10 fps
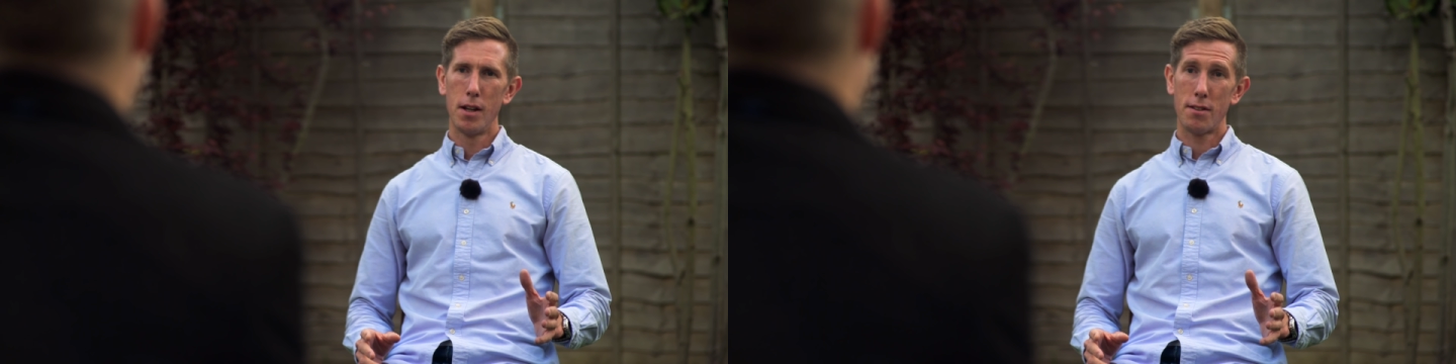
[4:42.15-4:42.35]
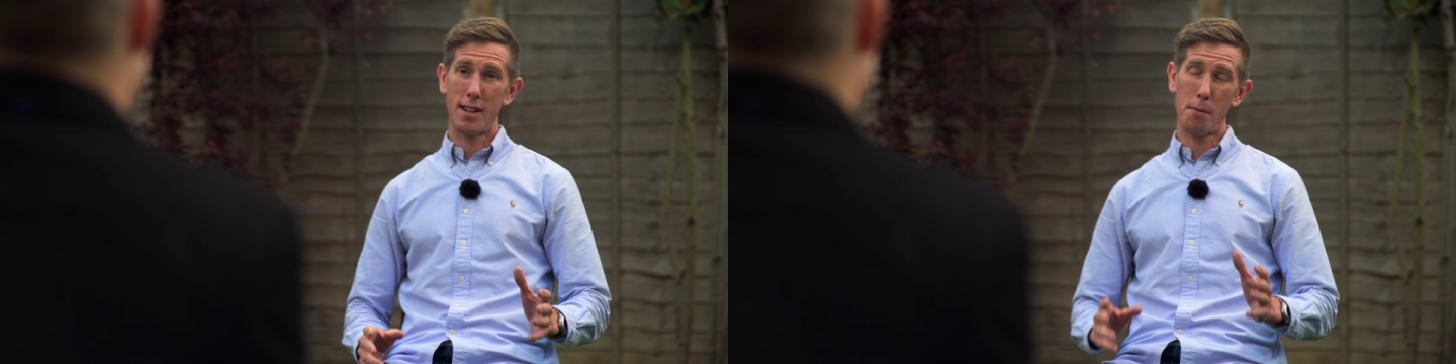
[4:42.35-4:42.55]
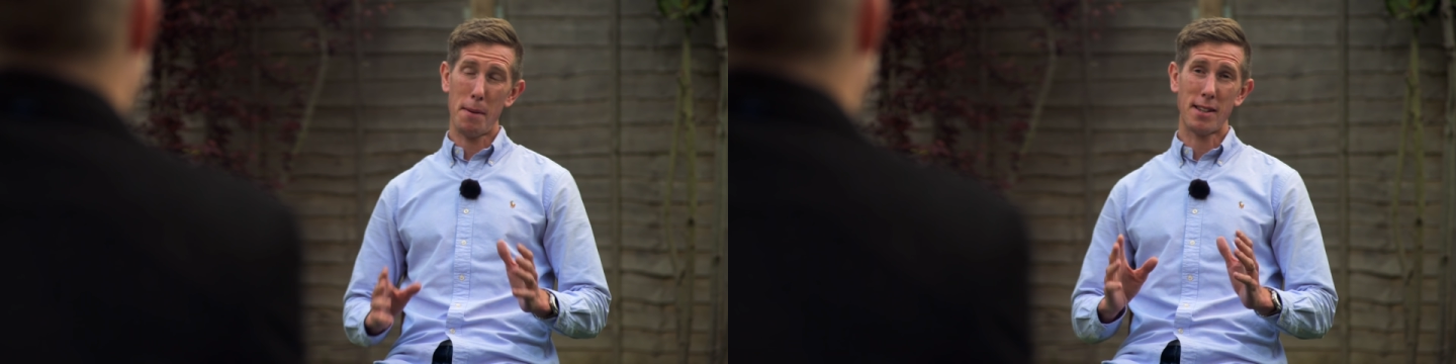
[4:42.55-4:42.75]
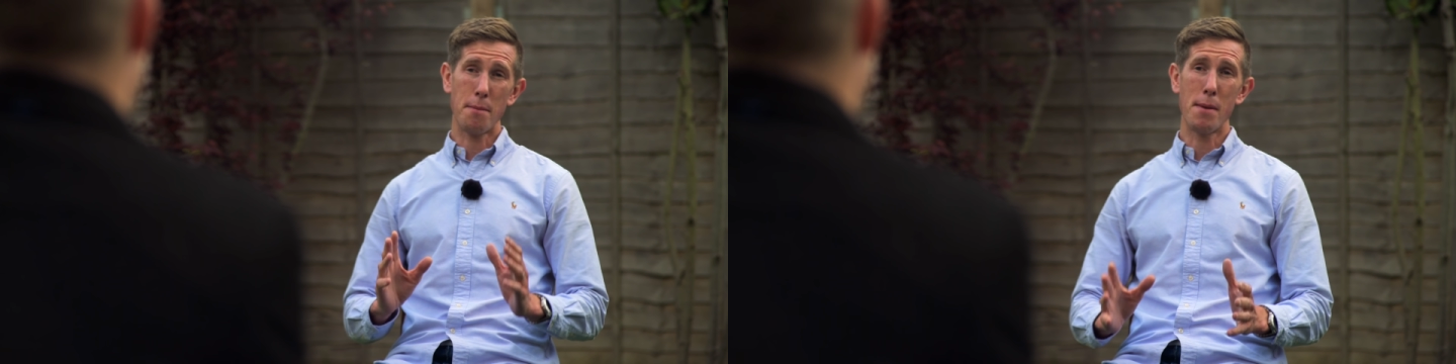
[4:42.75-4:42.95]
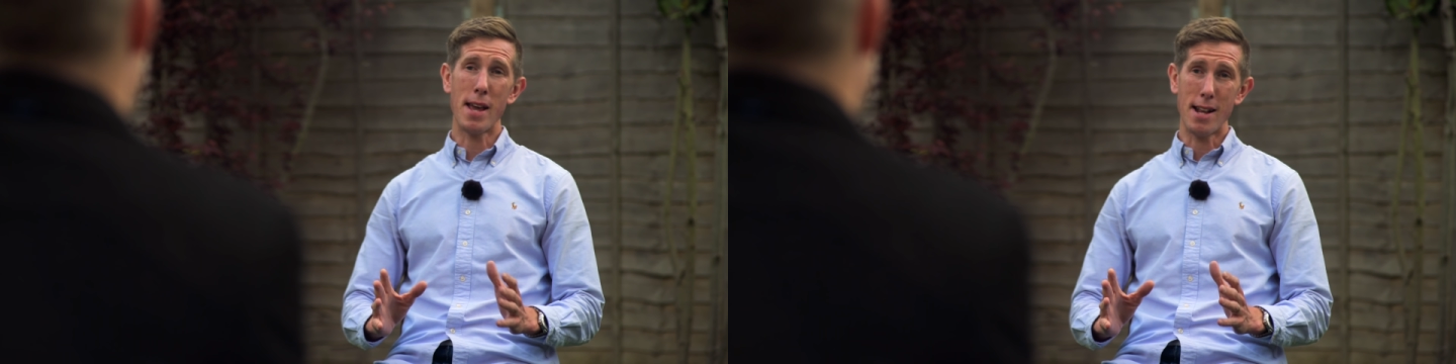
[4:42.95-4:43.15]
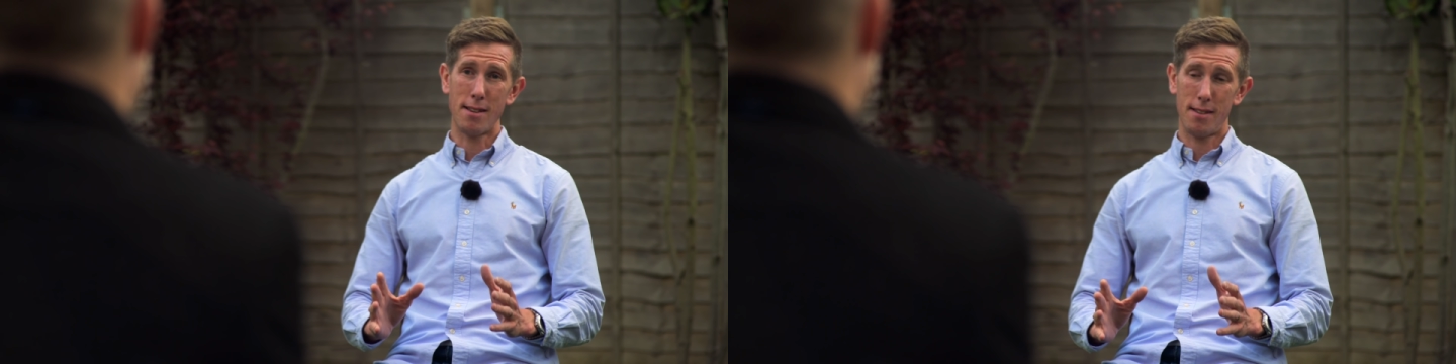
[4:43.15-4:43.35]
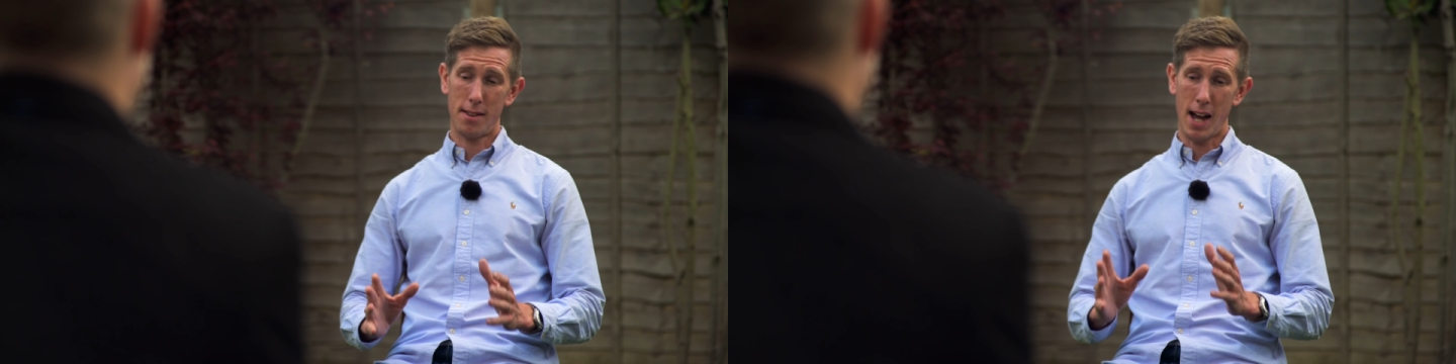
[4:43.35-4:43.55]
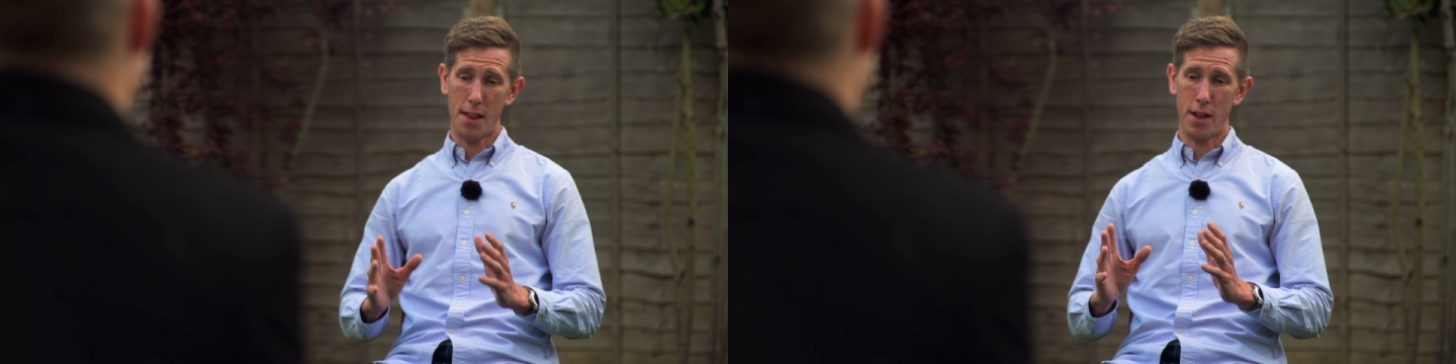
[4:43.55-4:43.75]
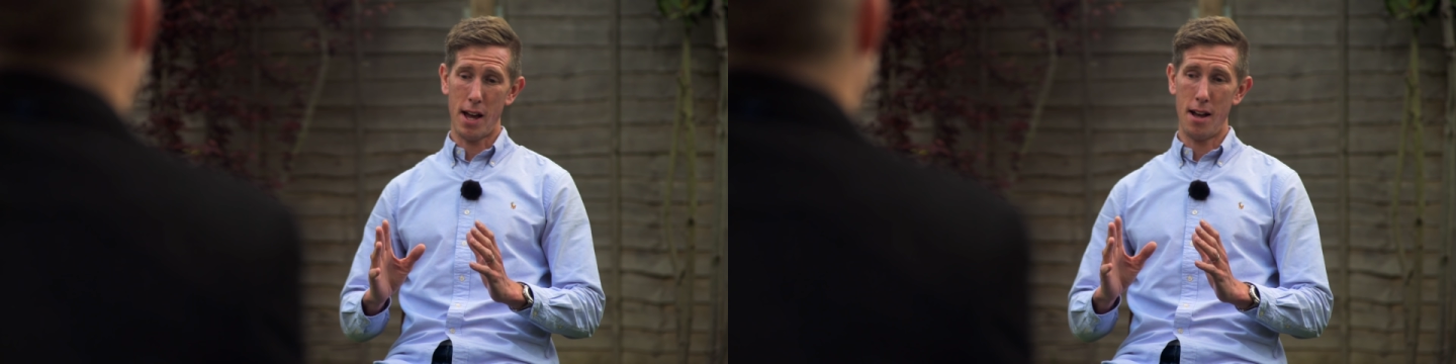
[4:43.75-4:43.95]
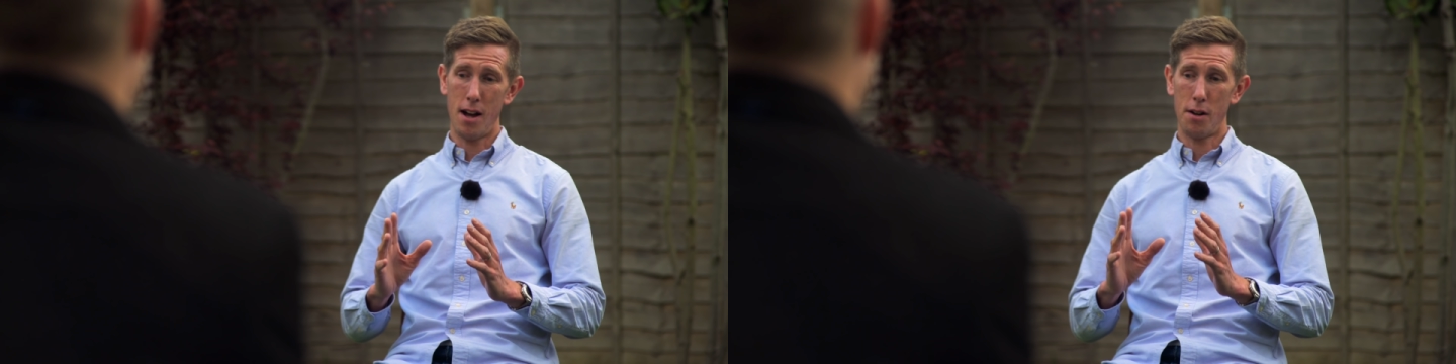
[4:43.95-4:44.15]
So that basically means that
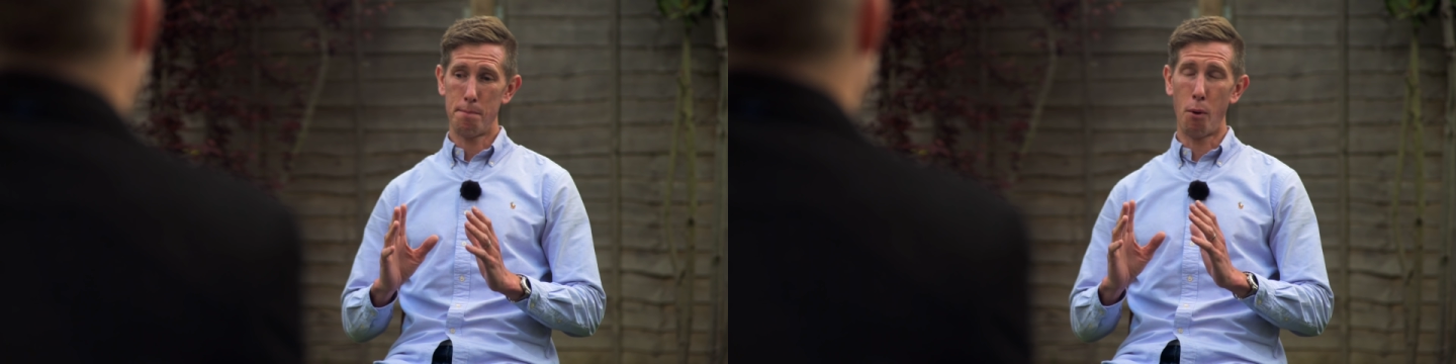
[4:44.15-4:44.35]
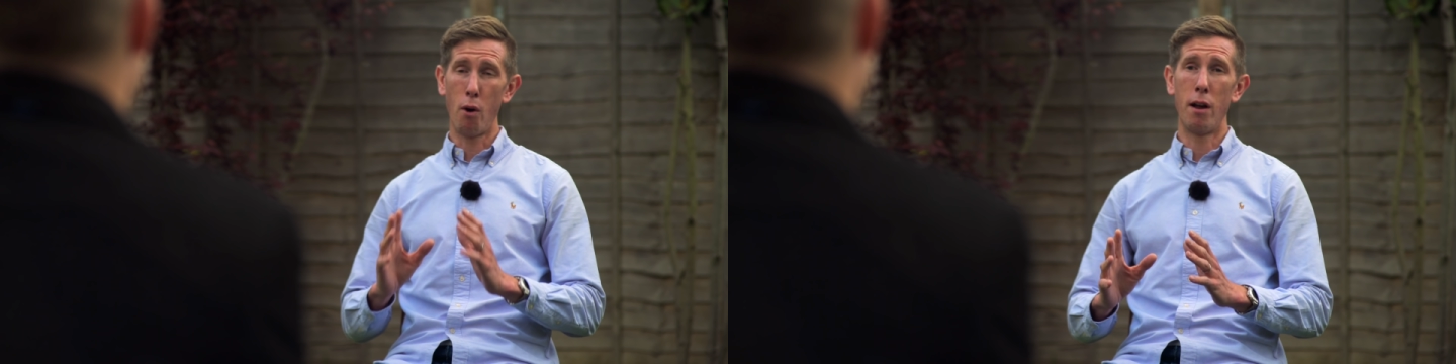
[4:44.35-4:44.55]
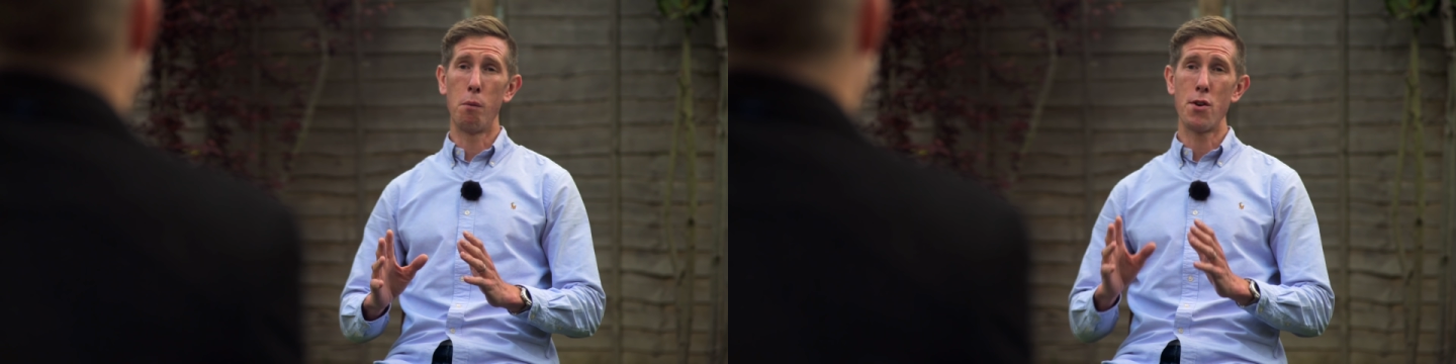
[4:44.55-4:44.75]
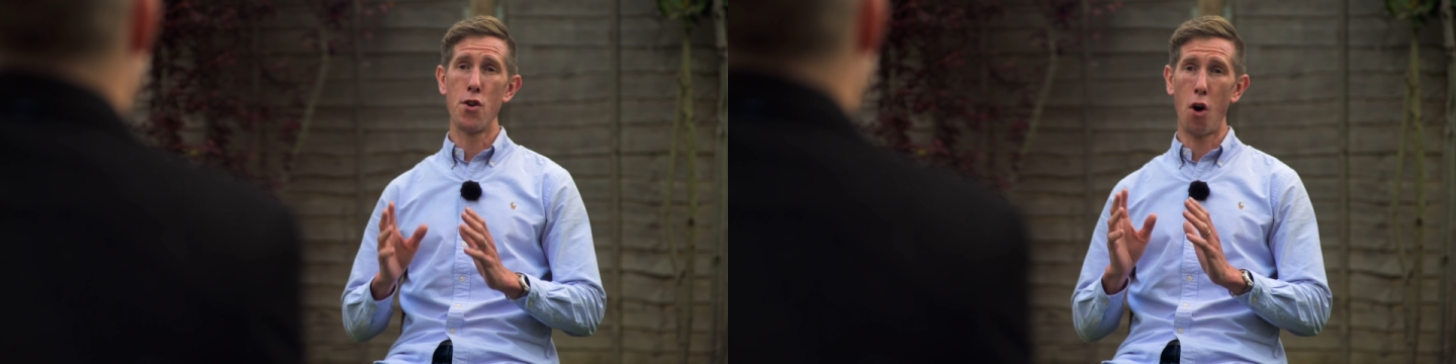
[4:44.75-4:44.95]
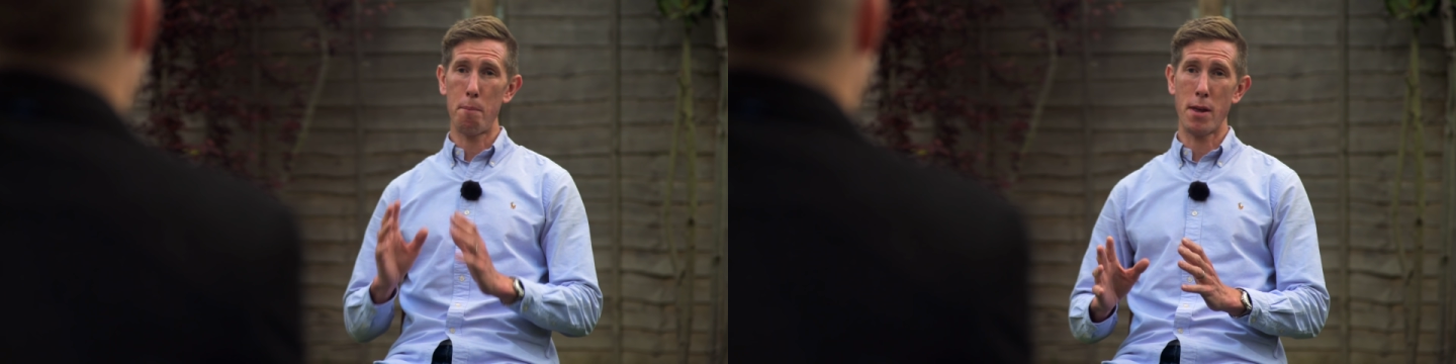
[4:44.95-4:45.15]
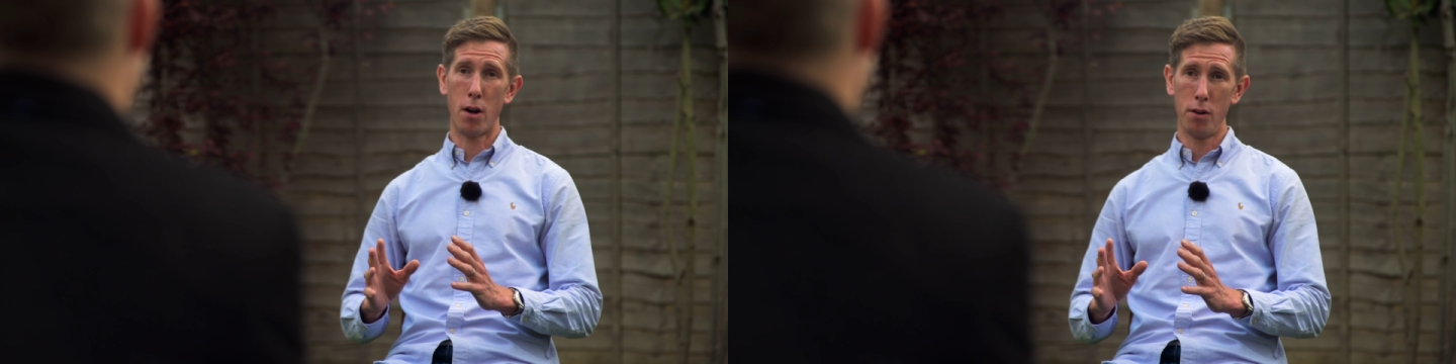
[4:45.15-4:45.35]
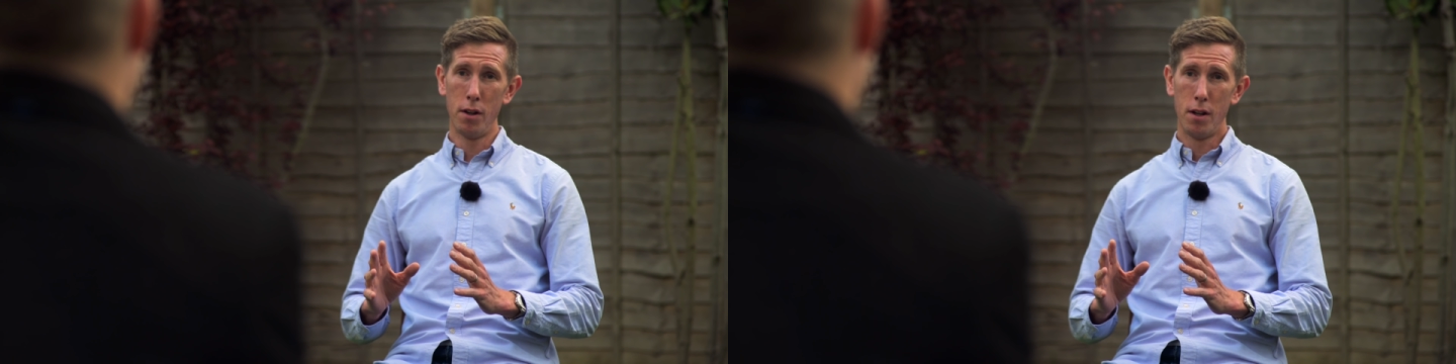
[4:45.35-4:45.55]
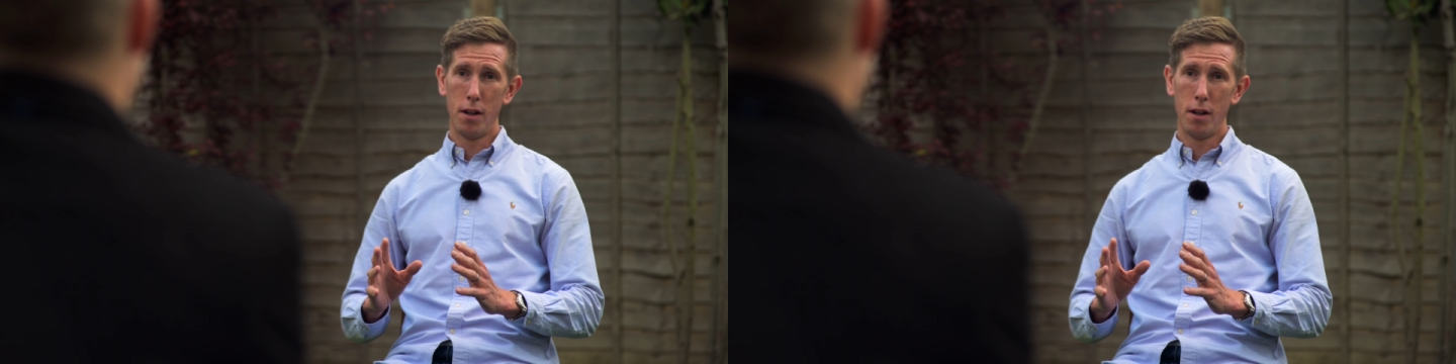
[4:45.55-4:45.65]
their boiler would not be on